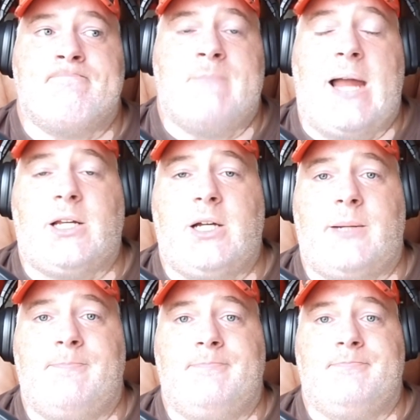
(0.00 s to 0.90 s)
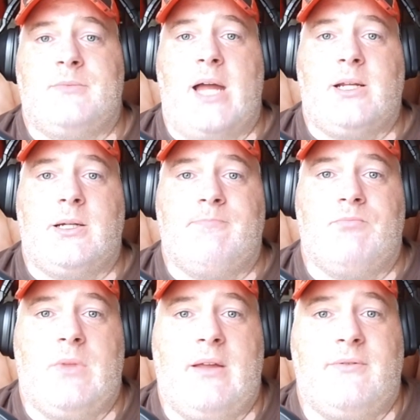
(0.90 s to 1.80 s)
Not good. Not good.
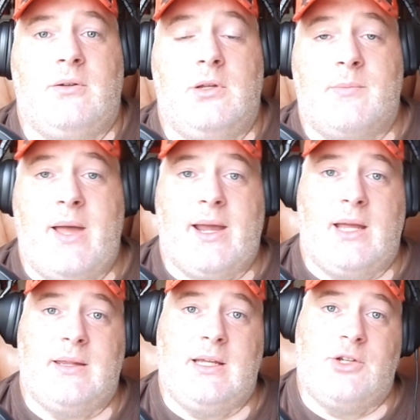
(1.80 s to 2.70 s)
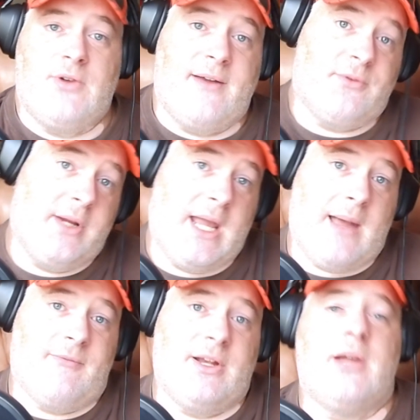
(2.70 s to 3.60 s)
If you look back at the draft
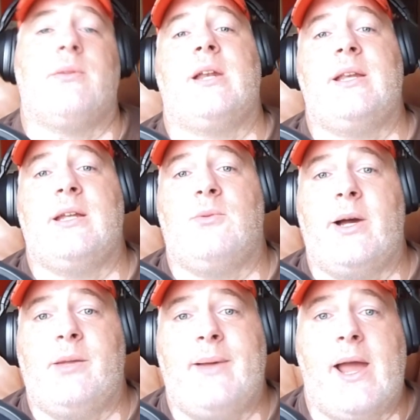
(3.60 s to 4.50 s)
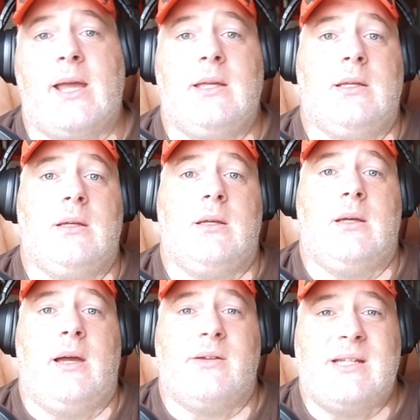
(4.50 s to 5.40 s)
recap video that I did a while back,
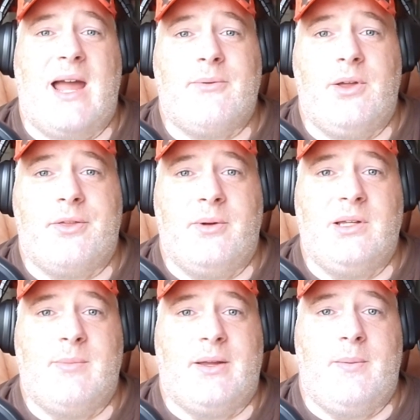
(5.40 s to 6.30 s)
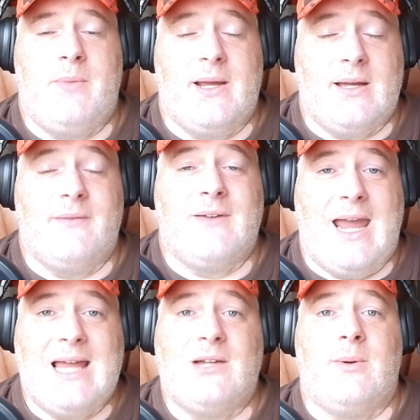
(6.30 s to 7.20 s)
I was not real thrilled about the pick of
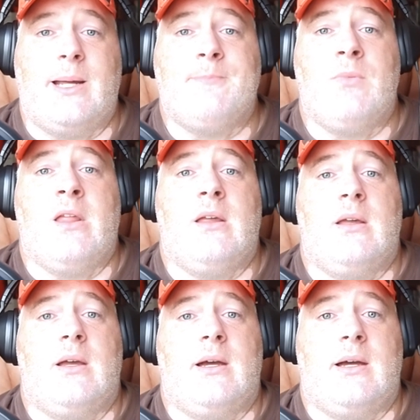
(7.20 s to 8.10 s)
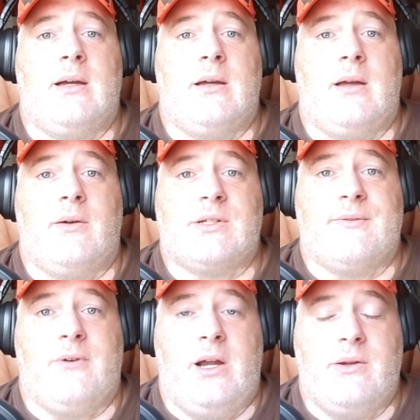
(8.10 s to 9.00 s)
Callaway. I was
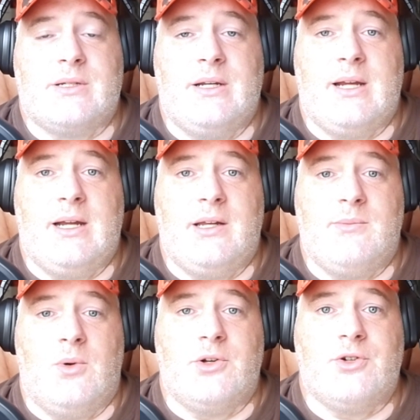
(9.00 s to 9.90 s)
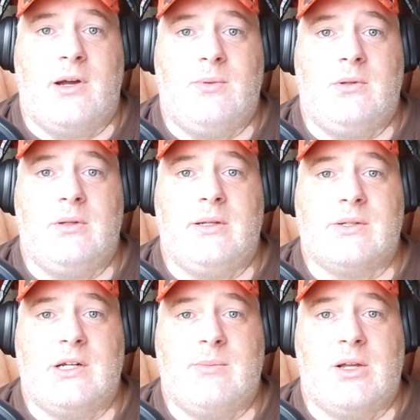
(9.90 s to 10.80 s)
afraid he was going to get into more trouble. He's
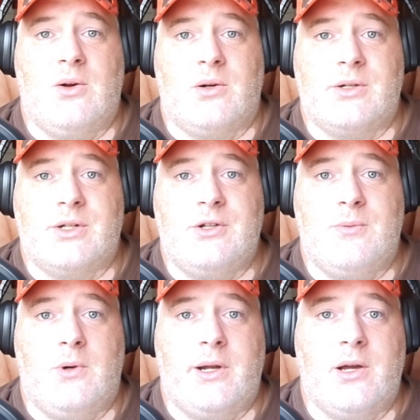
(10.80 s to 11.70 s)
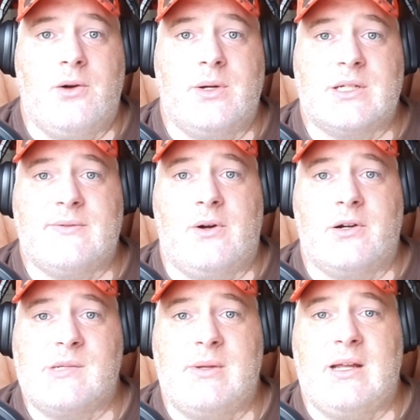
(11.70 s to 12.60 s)
going to be Gordon 2.0 as far
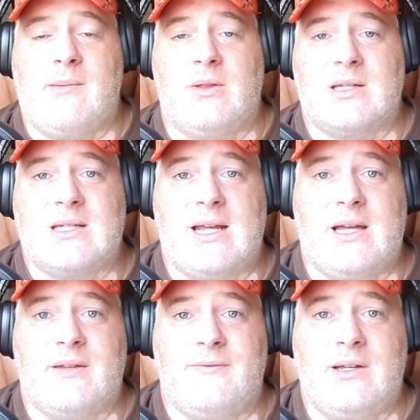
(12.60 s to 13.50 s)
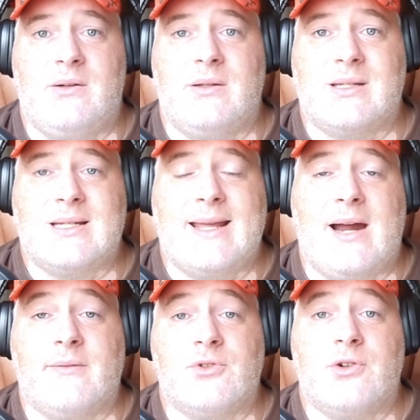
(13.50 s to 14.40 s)
as being able to stay on the field and stay
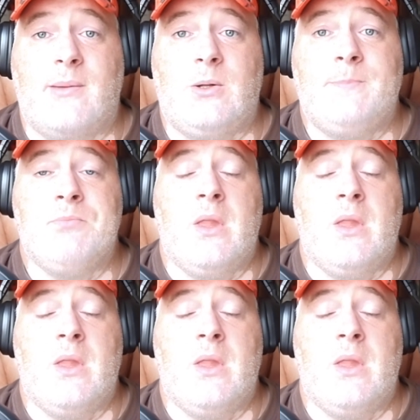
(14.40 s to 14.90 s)
out of trouble.